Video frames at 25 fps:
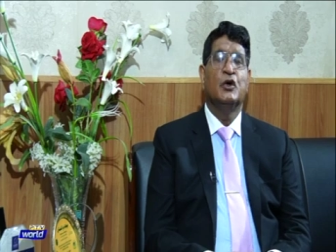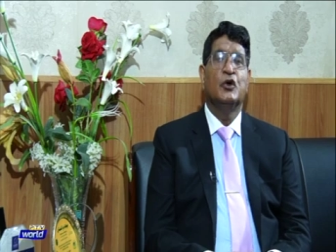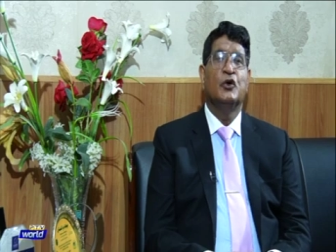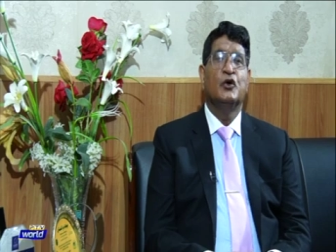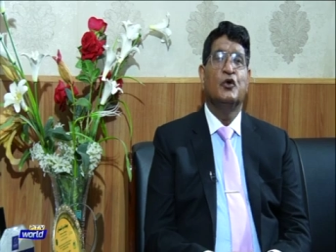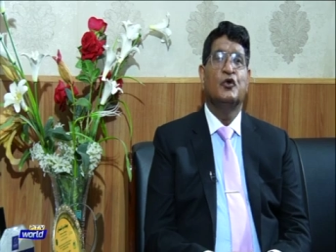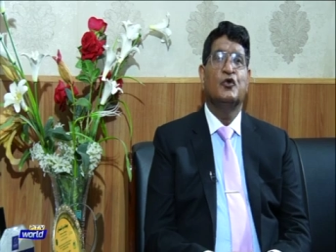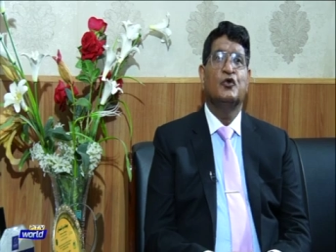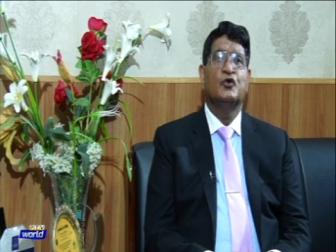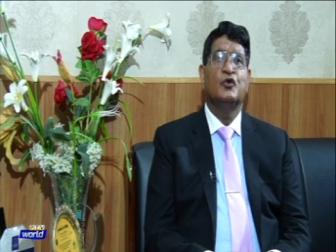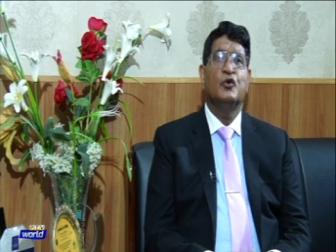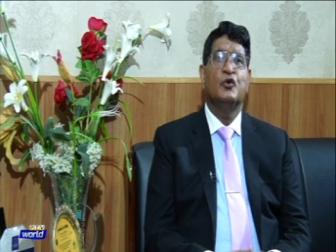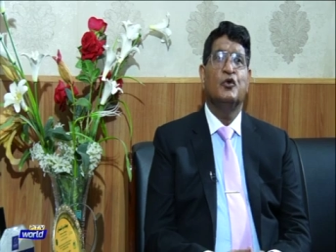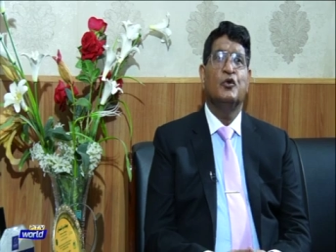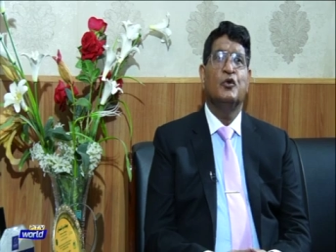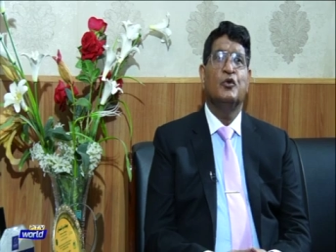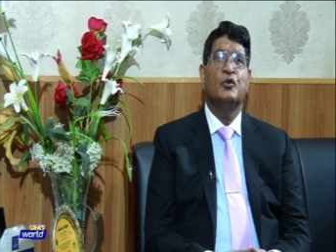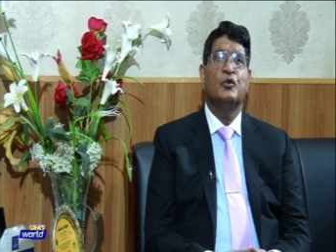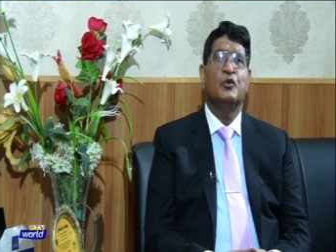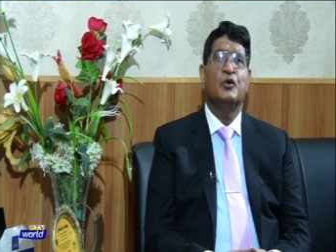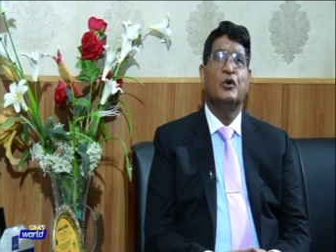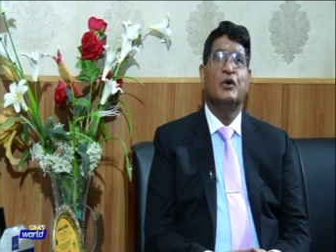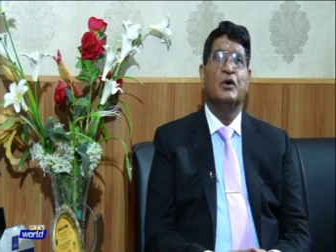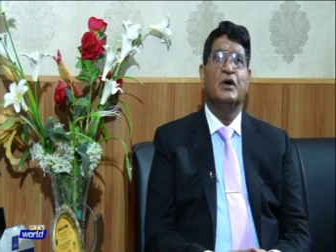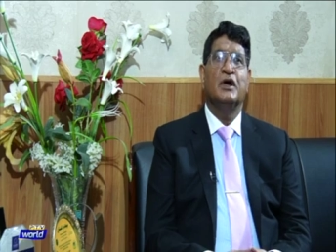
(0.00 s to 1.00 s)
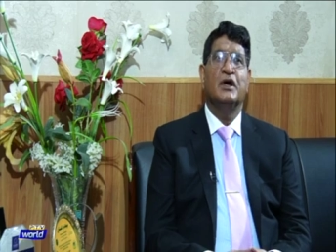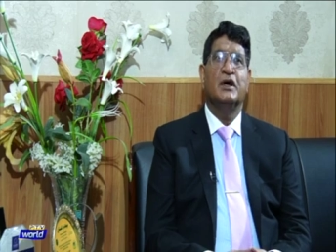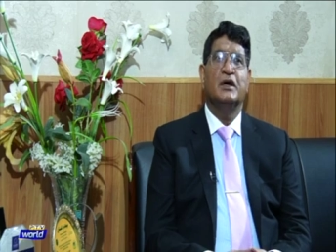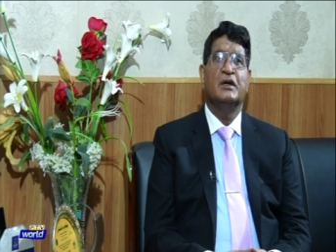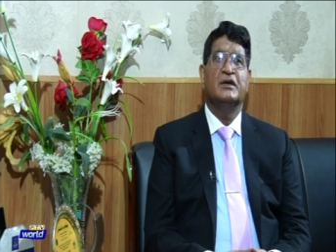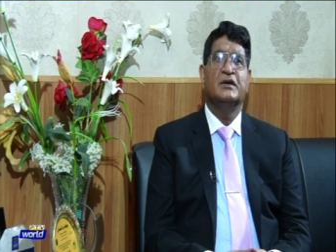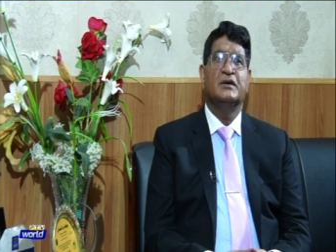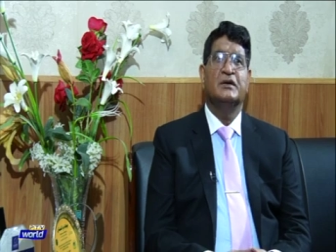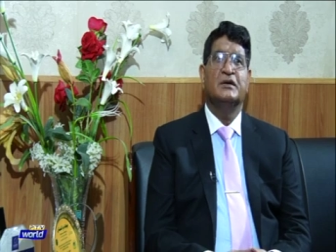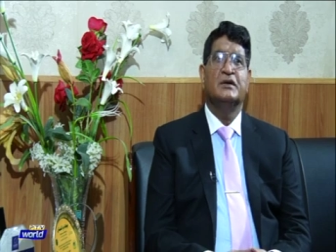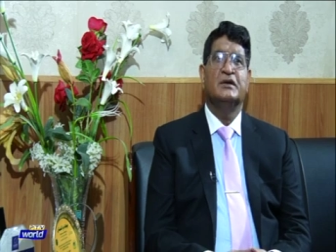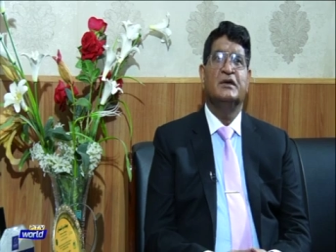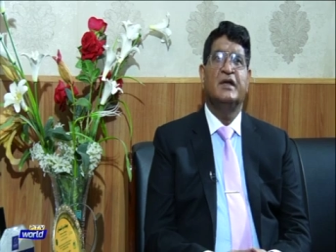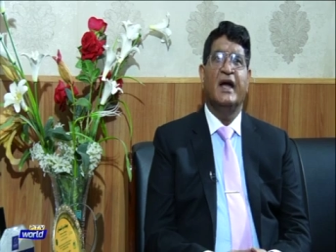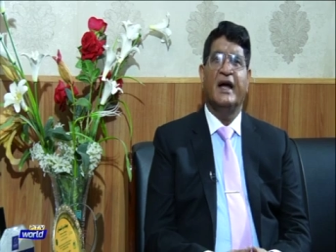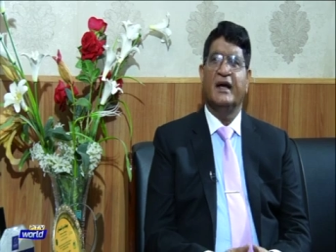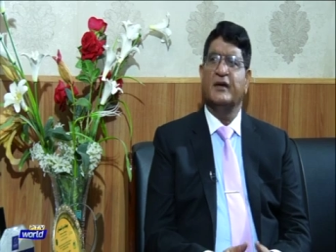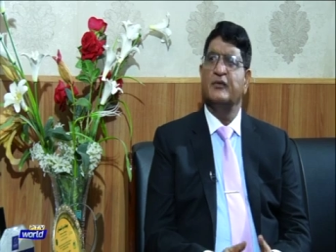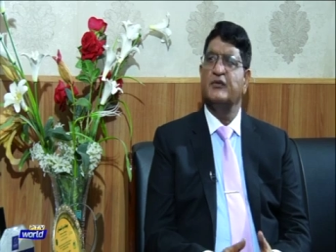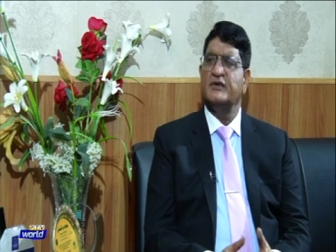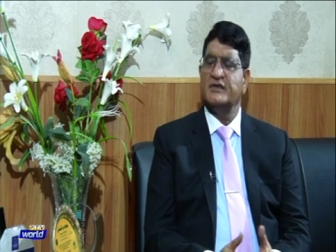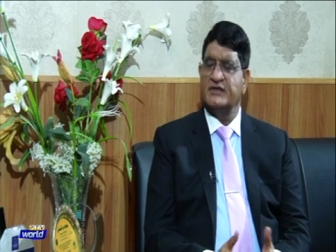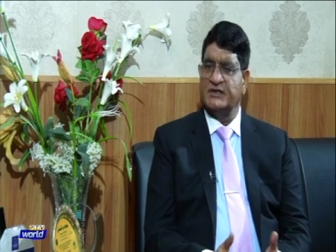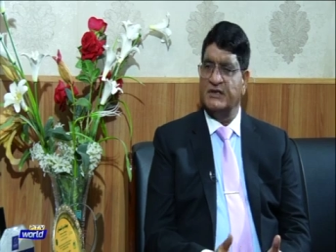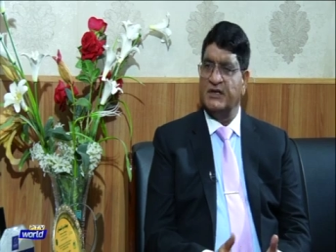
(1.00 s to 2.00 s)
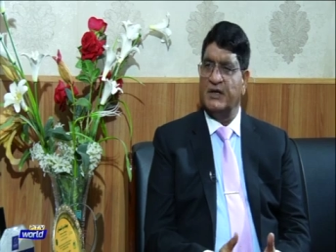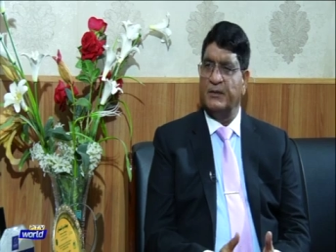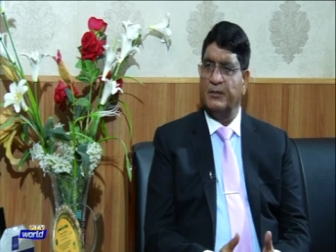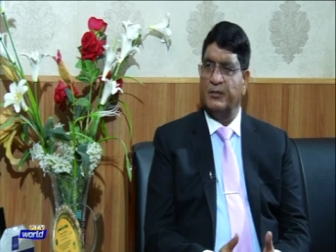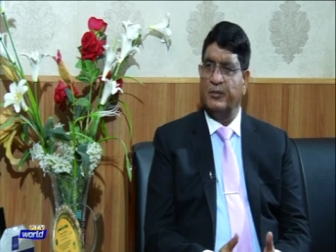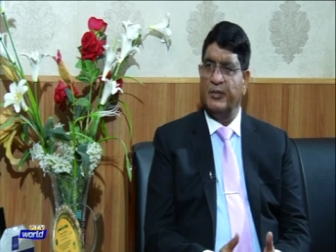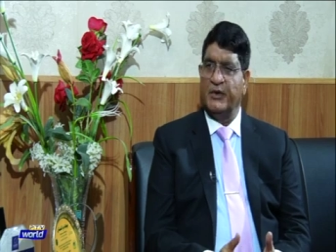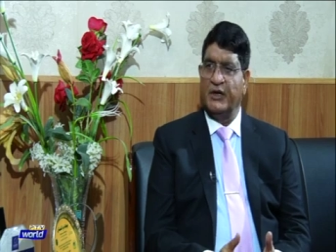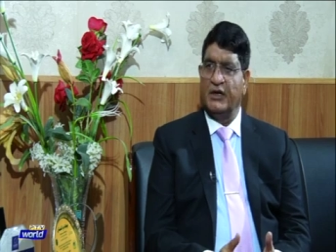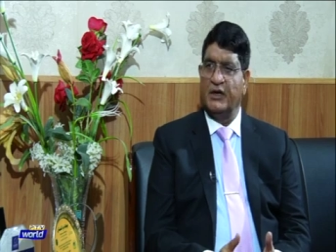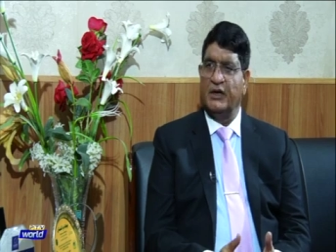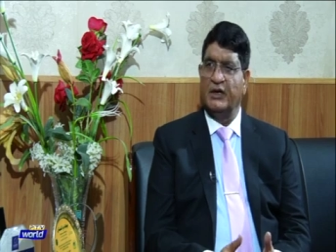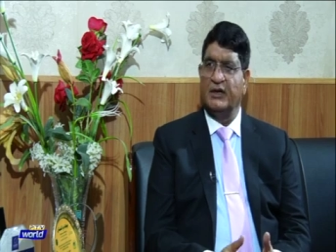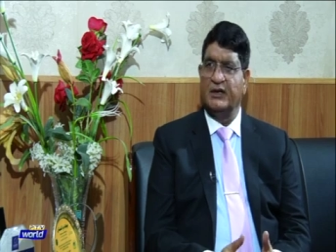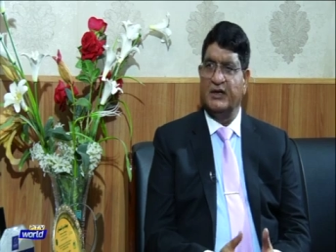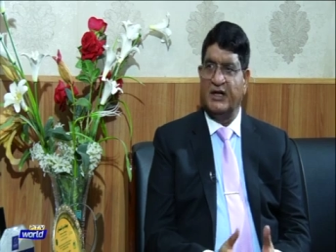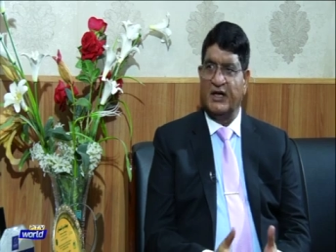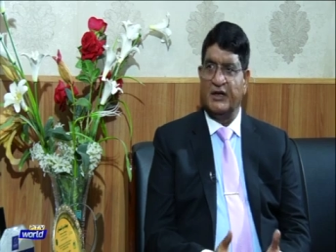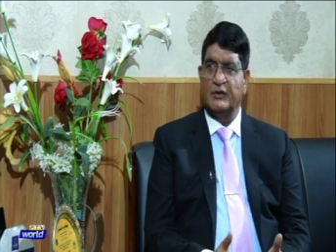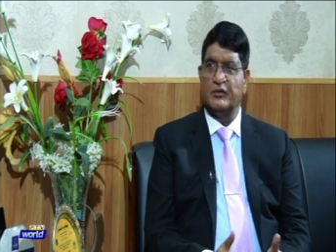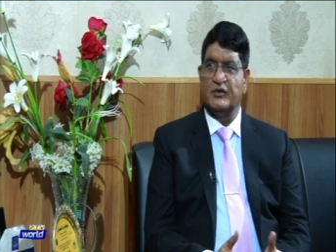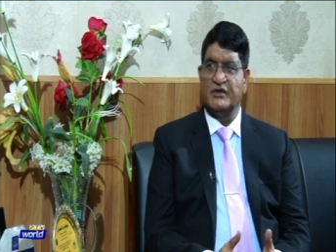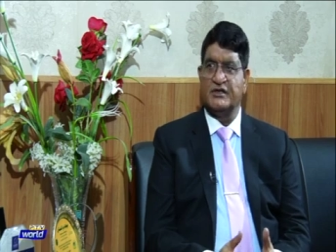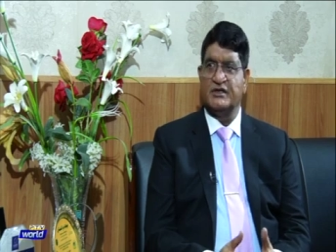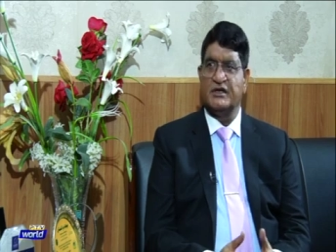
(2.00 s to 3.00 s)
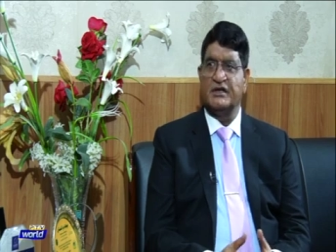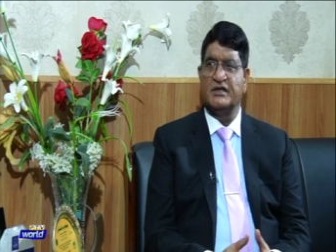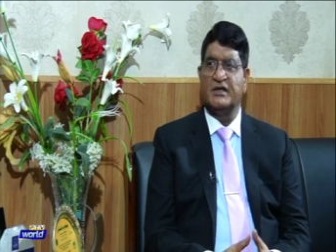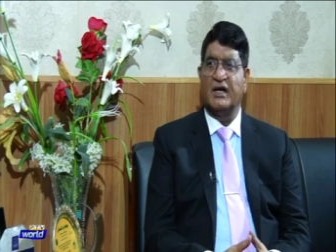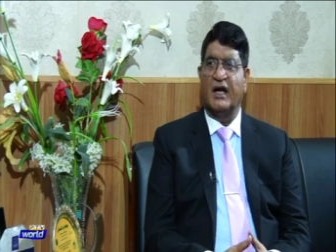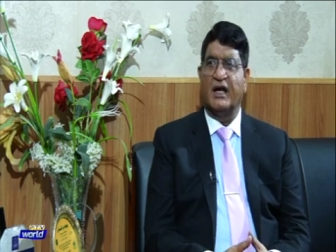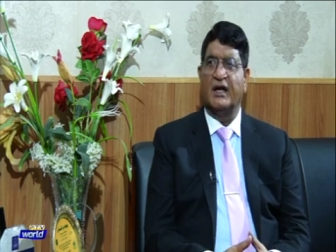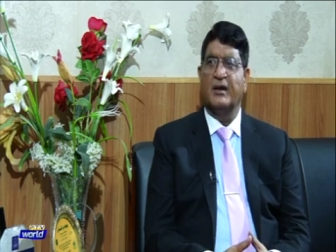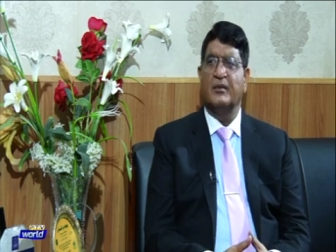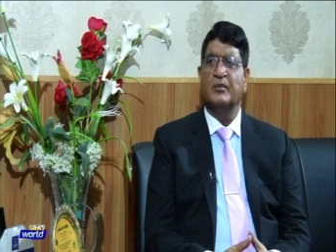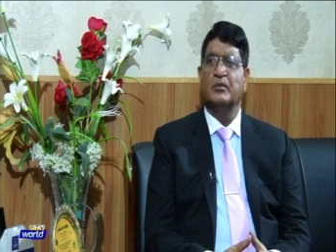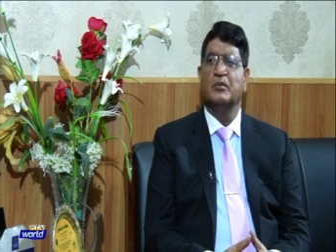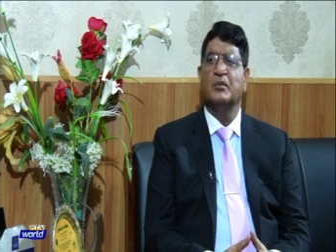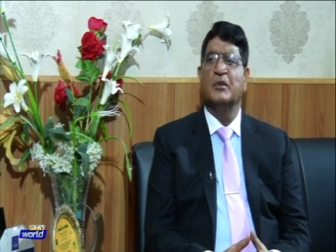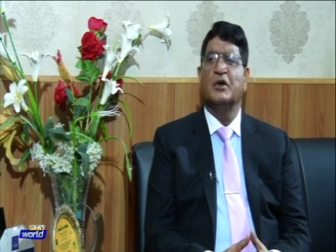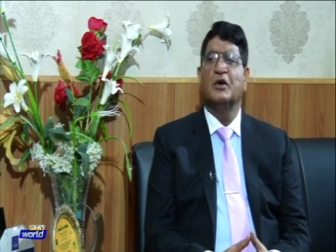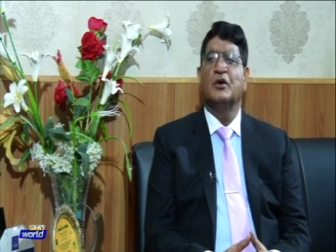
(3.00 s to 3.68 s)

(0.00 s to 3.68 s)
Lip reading: So that was the period, that was the time